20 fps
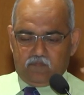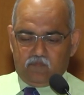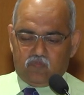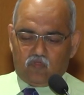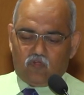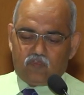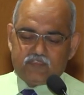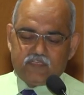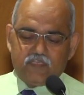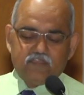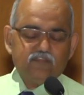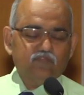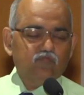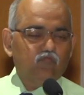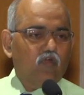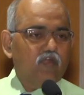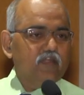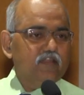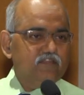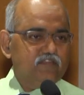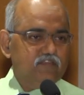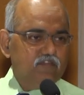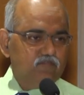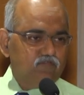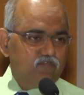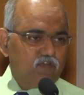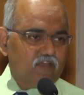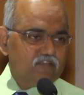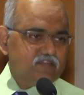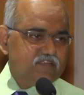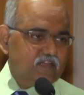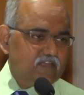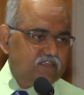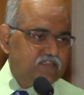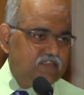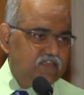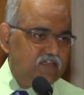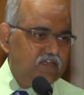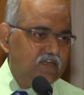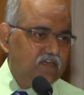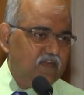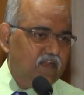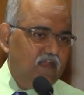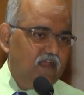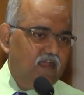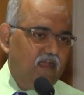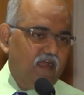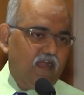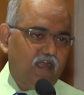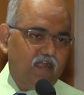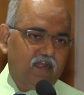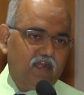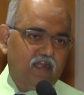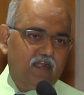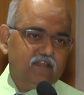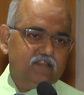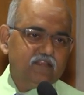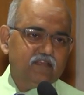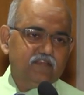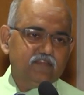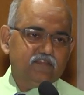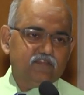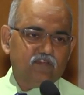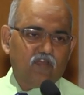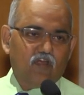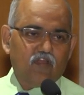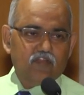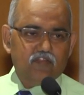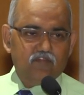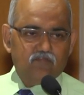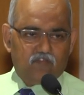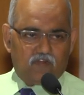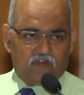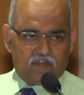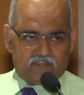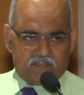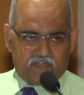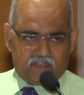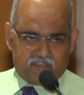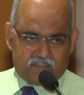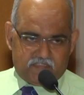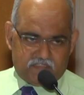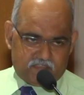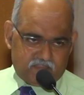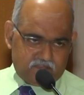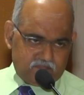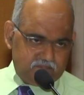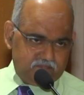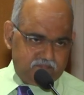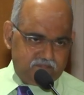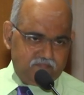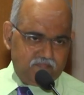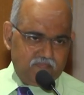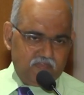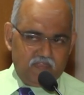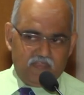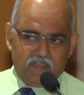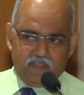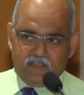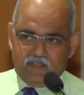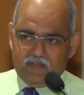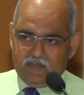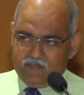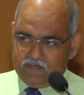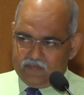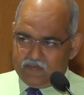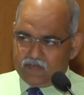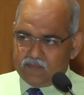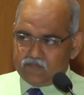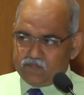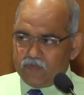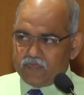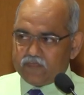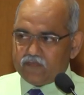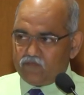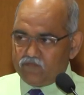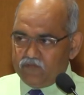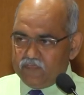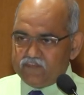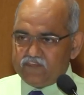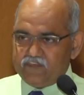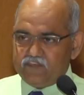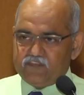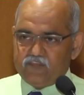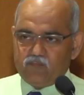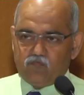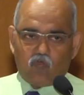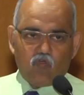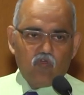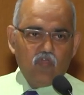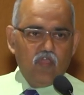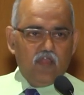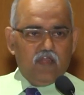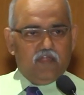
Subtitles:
projects. One is infrastructure and another is non-infrastructure in respect of DCCO.